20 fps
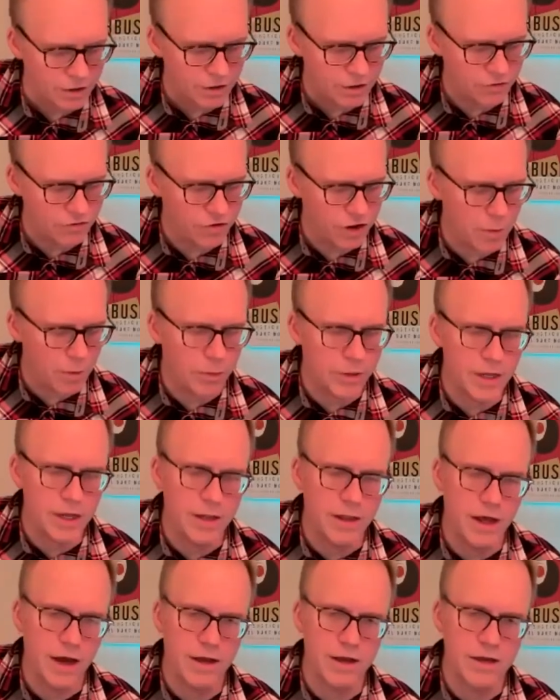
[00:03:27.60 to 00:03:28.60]
You're sort of
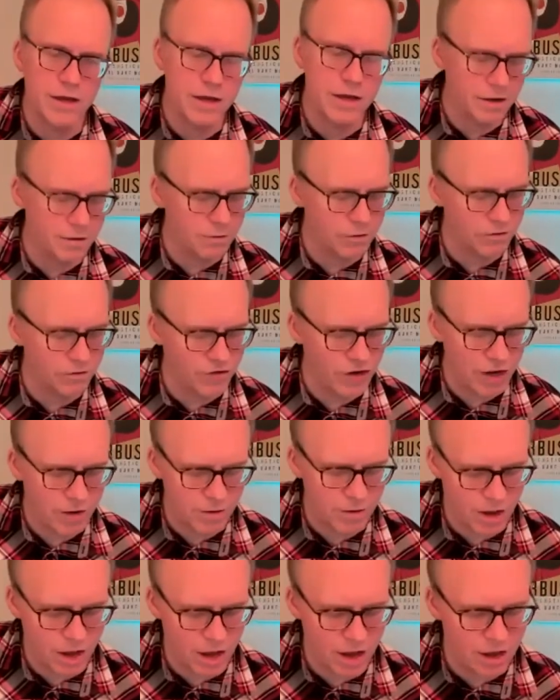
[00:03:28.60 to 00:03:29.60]
playing that E
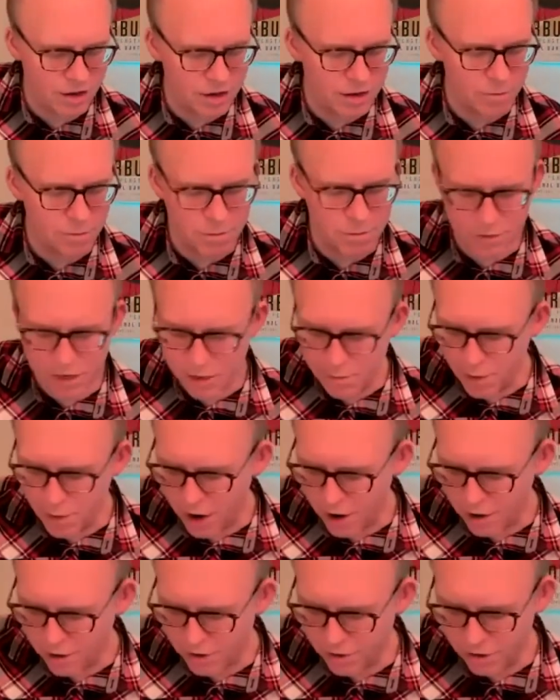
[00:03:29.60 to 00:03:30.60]

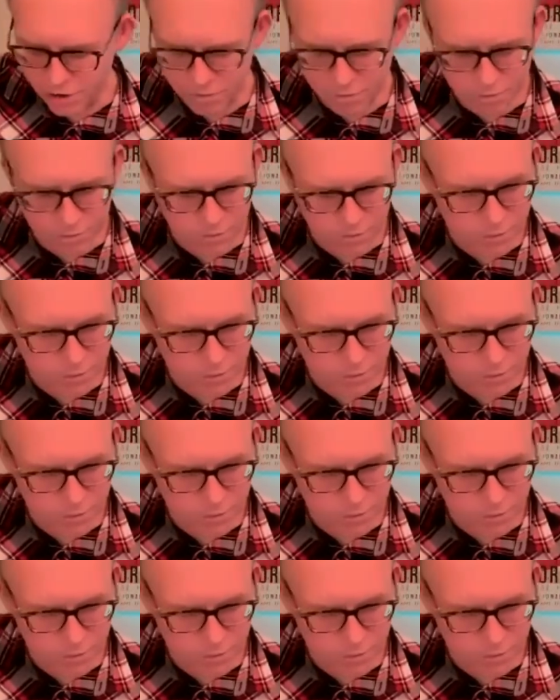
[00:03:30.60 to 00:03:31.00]
bar chord